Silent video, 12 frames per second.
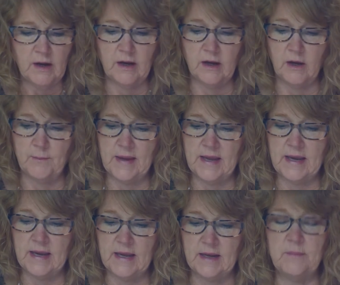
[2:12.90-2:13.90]
Um,
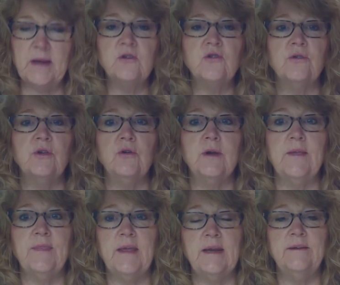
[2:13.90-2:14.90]
and make sure that you're
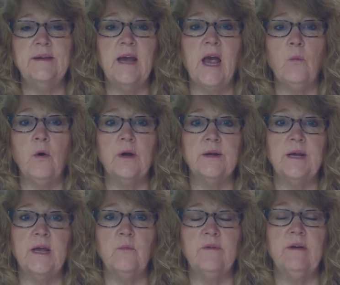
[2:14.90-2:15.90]
getting that NTI work
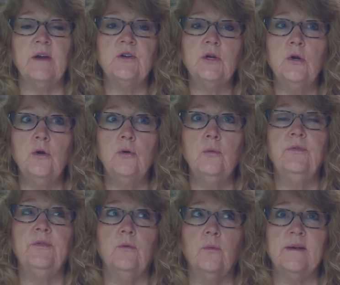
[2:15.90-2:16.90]
done. We've got
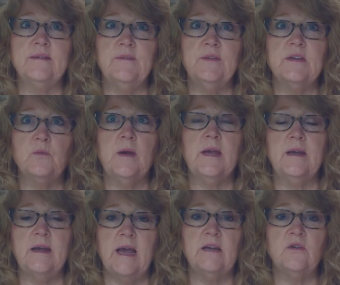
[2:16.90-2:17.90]
two, the rest of this week and
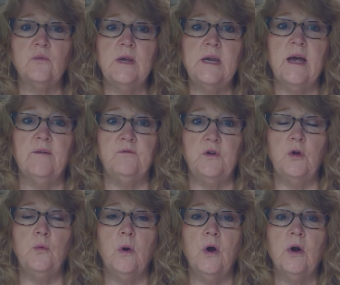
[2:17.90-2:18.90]
next week of
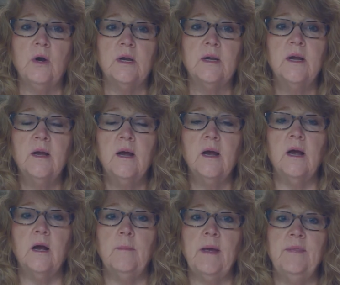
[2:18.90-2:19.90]
new work.
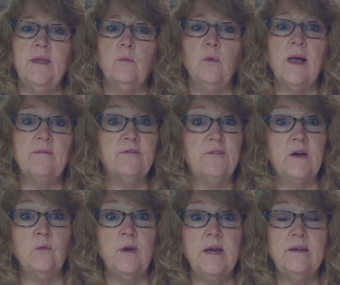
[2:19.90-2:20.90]
Um, and then we'll have a
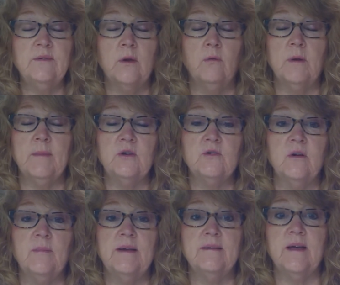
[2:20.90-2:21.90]
fun week. So I want to make sure
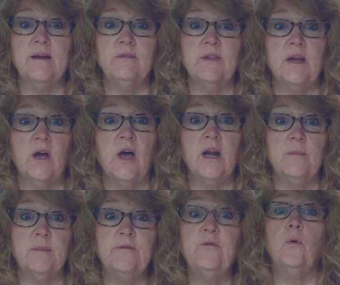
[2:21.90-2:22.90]
everybody's got everything caught
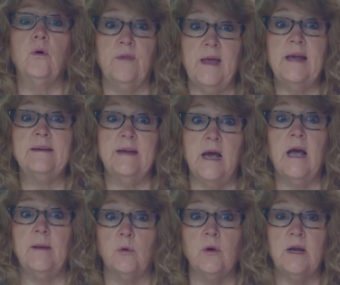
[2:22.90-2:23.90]
up before that
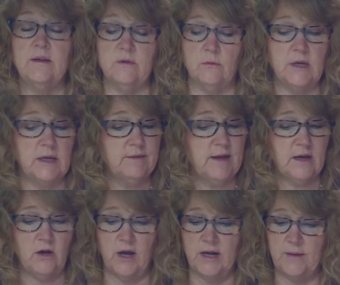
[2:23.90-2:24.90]
time. Okay, so get
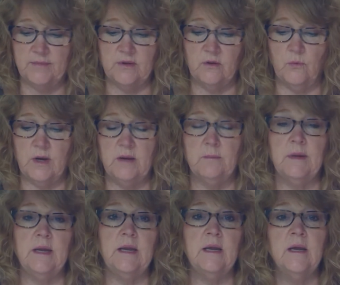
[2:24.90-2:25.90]
that caught up so that we can
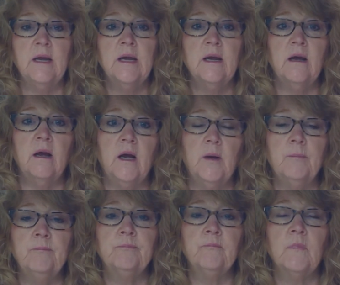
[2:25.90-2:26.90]
be um,